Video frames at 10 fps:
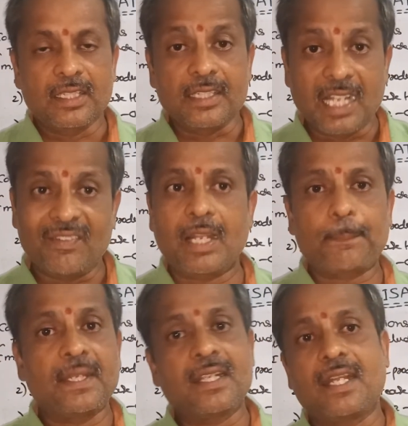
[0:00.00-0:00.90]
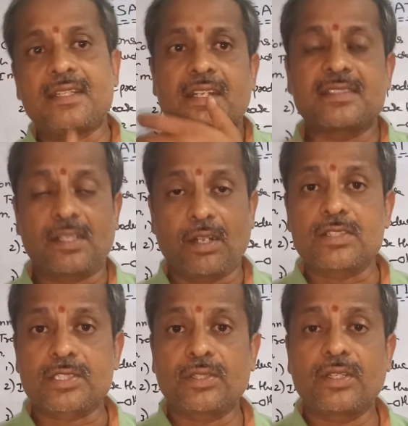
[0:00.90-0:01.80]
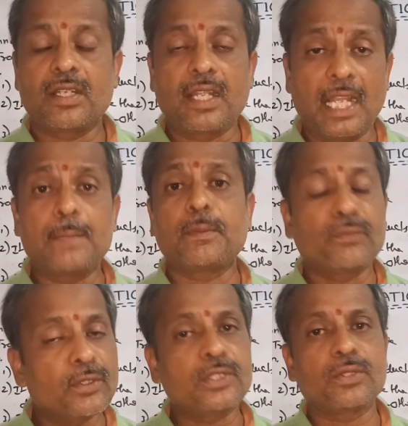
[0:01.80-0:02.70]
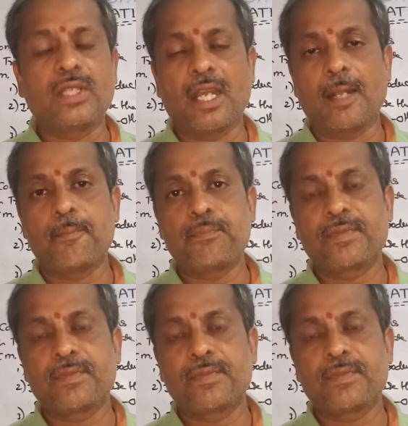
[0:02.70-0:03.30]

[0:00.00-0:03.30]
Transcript: Developing countries are also helpful to the